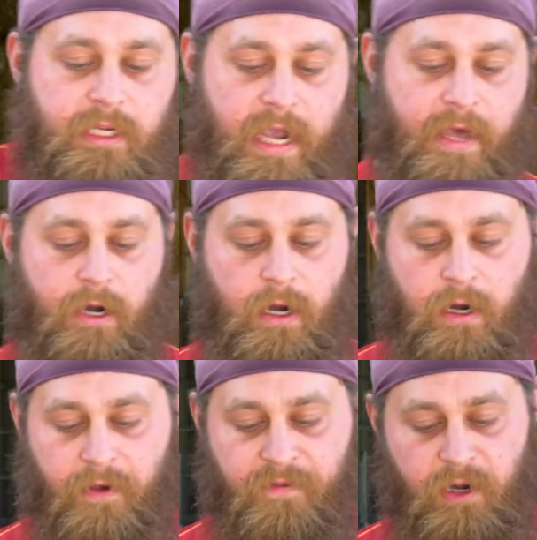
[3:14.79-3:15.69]
together
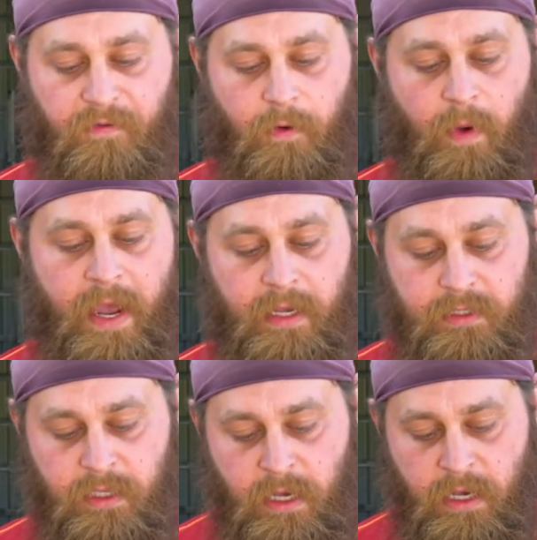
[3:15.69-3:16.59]
a few different
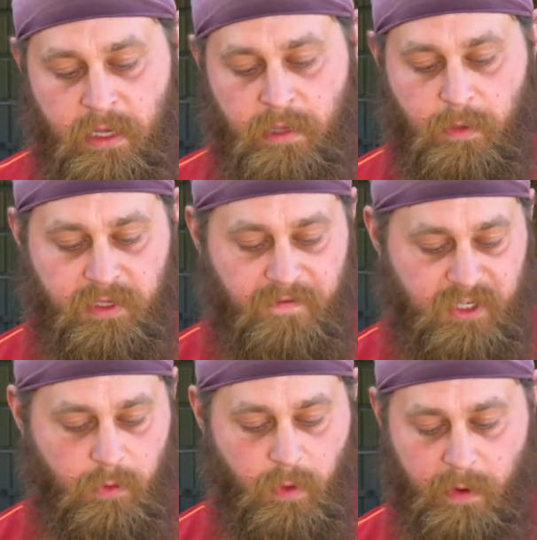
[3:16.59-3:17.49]
ways. The most efficient way